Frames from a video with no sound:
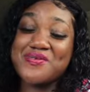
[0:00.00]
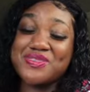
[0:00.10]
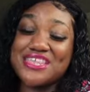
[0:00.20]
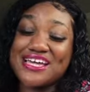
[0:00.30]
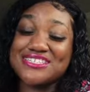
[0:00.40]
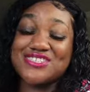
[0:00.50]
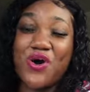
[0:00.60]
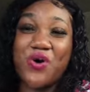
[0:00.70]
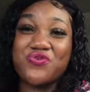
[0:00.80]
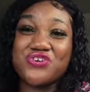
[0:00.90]
They
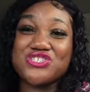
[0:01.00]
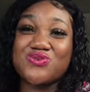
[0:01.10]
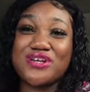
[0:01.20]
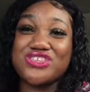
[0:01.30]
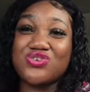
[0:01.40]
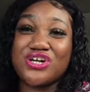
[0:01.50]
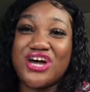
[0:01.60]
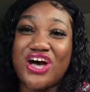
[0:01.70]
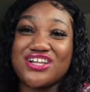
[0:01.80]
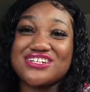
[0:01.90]
sold for
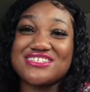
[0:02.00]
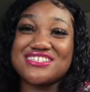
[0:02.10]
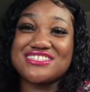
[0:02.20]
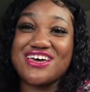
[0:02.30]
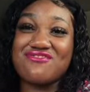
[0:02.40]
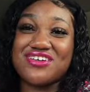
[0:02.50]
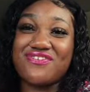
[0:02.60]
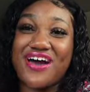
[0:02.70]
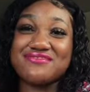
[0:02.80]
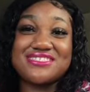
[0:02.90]

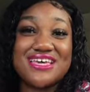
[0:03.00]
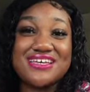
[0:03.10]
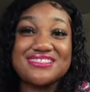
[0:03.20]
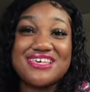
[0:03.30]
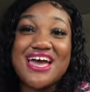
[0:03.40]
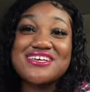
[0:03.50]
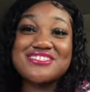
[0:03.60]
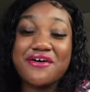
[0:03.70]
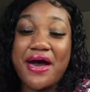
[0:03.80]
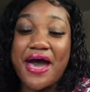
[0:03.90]
$23.75,
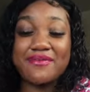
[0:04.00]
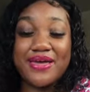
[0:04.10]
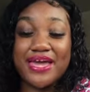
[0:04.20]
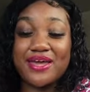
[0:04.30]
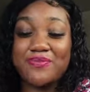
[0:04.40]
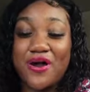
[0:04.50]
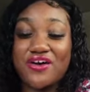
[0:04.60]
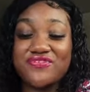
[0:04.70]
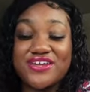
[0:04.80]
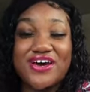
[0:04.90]
so I made a
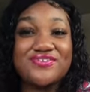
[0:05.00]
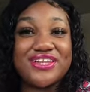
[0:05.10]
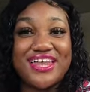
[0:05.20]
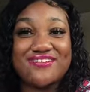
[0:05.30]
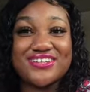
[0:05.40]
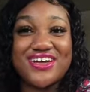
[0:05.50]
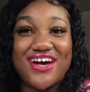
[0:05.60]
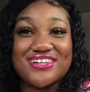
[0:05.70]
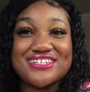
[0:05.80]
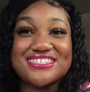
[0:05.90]
profit of
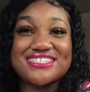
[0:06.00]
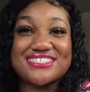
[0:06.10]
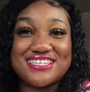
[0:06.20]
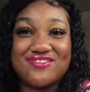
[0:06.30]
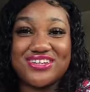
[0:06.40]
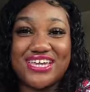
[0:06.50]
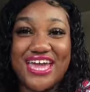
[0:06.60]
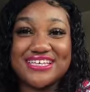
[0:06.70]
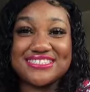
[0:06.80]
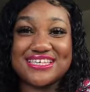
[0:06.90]

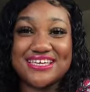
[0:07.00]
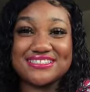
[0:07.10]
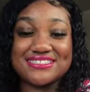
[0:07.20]
$11.78.